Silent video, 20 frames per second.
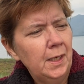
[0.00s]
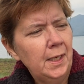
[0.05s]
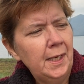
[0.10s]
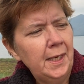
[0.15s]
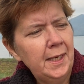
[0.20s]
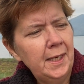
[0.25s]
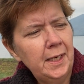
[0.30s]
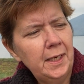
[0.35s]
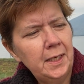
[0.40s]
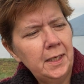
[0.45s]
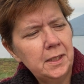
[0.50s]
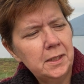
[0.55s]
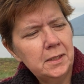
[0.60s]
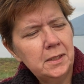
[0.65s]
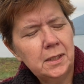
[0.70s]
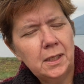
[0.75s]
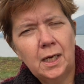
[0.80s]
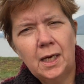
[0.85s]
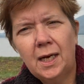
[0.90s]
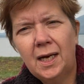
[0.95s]

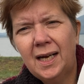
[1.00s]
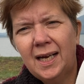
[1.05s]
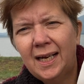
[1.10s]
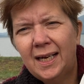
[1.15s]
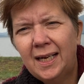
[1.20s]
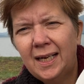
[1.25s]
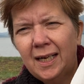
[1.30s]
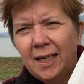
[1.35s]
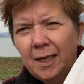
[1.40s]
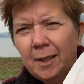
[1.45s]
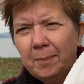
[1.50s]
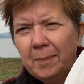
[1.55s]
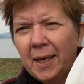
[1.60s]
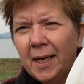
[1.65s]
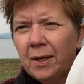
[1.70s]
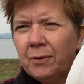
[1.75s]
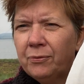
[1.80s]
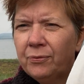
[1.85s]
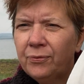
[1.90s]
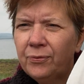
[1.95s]
And
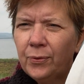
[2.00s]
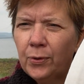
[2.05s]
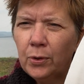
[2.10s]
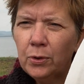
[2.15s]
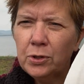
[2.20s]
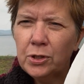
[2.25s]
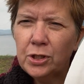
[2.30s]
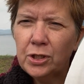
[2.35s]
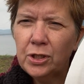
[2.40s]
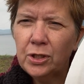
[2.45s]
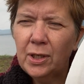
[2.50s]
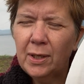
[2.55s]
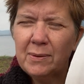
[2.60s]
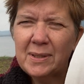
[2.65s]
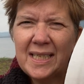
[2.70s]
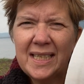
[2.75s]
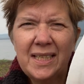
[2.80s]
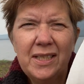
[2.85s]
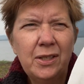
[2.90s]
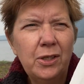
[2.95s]
at first, I was
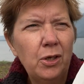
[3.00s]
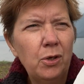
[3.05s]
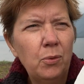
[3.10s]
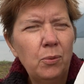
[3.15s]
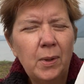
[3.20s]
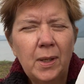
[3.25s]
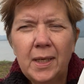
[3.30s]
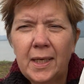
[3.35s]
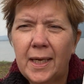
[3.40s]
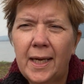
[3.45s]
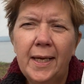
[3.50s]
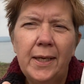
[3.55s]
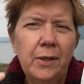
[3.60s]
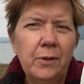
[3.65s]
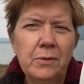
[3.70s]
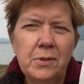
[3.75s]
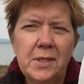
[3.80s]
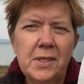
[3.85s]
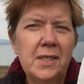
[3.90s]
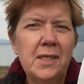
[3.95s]
like, you know what? I
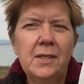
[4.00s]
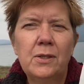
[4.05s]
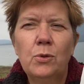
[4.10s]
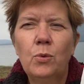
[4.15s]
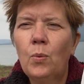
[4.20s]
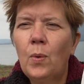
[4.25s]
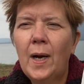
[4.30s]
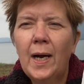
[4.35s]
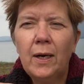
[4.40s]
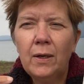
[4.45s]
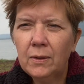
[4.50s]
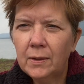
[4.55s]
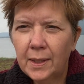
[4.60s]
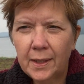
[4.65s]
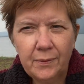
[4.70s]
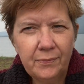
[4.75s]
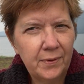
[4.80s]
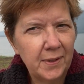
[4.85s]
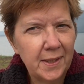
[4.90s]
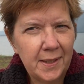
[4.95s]
don't see the
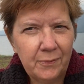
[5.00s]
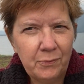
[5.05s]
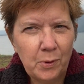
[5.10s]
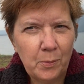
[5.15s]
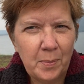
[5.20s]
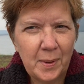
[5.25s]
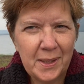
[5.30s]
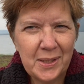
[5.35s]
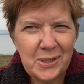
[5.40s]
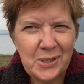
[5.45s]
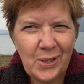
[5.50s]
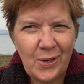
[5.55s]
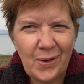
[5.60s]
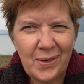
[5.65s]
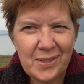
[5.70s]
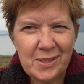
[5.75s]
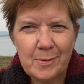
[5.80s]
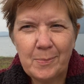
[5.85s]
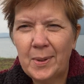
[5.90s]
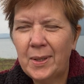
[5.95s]
wildlife that everybody
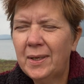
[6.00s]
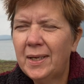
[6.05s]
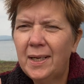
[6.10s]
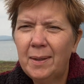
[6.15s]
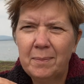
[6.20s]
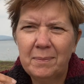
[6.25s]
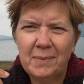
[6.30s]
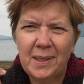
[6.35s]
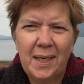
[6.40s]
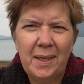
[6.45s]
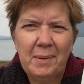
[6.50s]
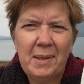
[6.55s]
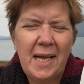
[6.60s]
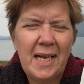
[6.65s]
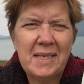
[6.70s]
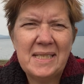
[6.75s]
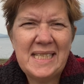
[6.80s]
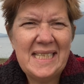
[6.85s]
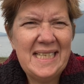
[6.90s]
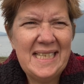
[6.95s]
talks about. I've
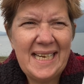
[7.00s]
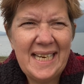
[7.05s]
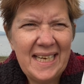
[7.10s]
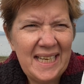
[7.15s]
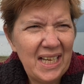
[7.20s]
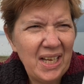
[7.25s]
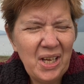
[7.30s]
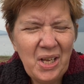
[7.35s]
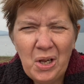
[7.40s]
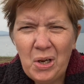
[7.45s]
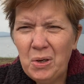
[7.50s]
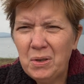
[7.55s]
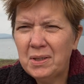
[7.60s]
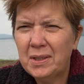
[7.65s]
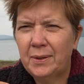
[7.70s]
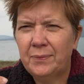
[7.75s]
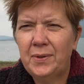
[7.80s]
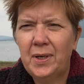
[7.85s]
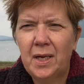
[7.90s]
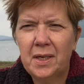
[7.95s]
not seen any elk.
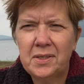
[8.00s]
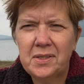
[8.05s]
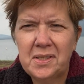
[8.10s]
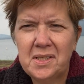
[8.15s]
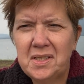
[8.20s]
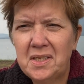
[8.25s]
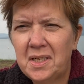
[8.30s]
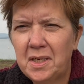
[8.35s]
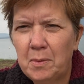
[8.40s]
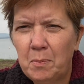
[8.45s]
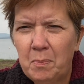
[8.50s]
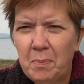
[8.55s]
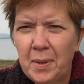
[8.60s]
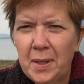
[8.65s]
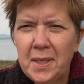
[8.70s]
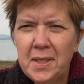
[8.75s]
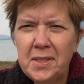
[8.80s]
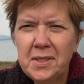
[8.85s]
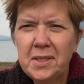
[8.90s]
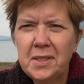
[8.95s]
I've not seen any
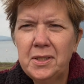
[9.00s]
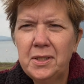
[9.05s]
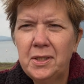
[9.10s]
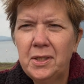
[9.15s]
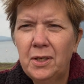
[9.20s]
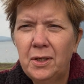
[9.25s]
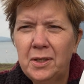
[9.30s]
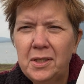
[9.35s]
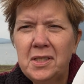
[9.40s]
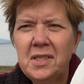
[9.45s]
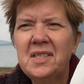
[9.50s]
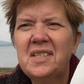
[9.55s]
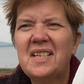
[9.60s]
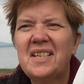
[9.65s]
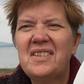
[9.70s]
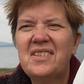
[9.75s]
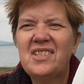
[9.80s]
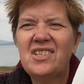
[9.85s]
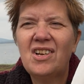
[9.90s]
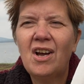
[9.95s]
bison. This is a
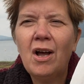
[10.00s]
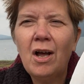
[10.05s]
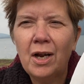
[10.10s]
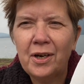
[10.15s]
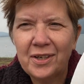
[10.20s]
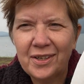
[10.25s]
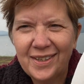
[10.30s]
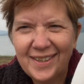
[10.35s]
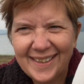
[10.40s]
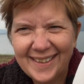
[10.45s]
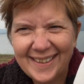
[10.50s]
dud.